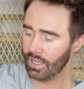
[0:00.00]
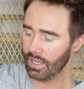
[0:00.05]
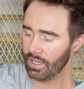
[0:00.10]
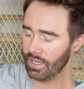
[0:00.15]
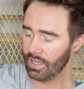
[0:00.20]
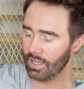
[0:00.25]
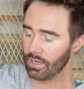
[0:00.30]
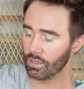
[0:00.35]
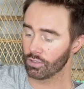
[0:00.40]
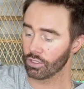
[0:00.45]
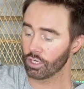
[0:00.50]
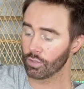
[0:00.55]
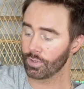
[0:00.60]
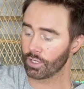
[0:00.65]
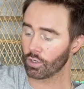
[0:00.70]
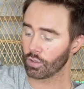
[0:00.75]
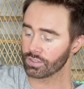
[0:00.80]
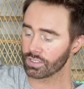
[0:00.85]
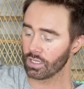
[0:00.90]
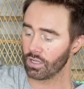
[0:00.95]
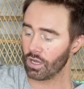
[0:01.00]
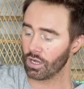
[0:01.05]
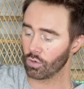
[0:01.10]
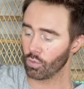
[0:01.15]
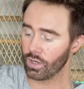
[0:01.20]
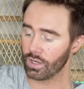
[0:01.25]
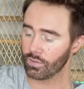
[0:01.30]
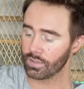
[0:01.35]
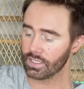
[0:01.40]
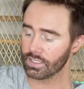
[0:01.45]
and a little bit goes a long
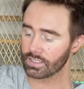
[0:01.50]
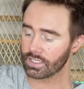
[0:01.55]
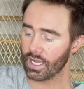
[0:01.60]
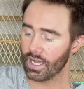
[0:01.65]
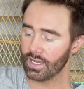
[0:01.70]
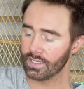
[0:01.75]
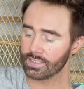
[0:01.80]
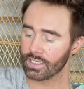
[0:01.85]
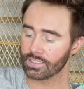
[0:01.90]
way with this, guys.